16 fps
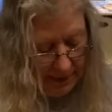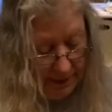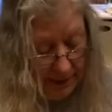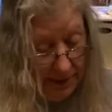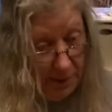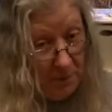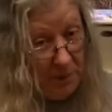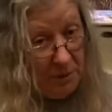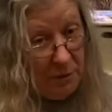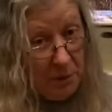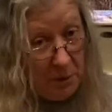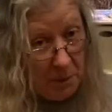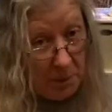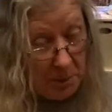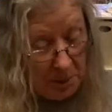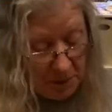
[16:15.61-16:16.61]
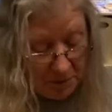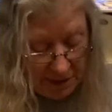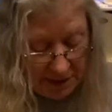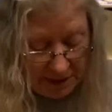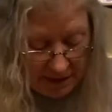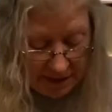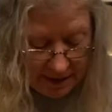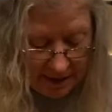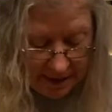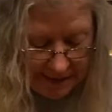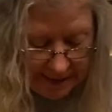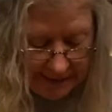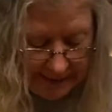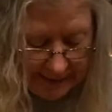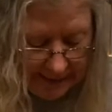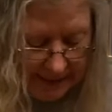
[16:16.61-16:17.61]
And before we put on the
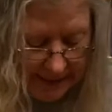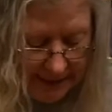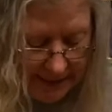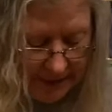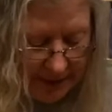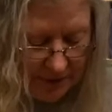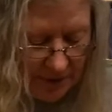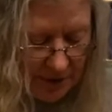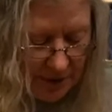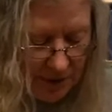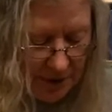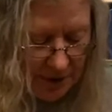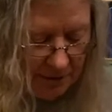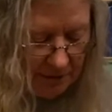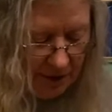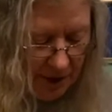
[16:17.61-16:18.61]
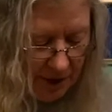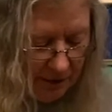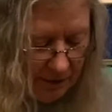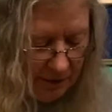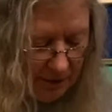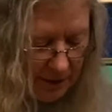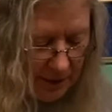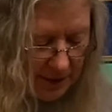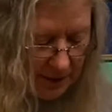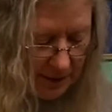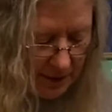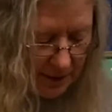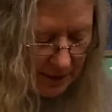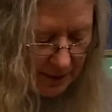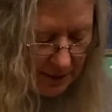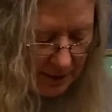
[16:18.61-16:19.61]
eyes, let's see if it's going to rock for us.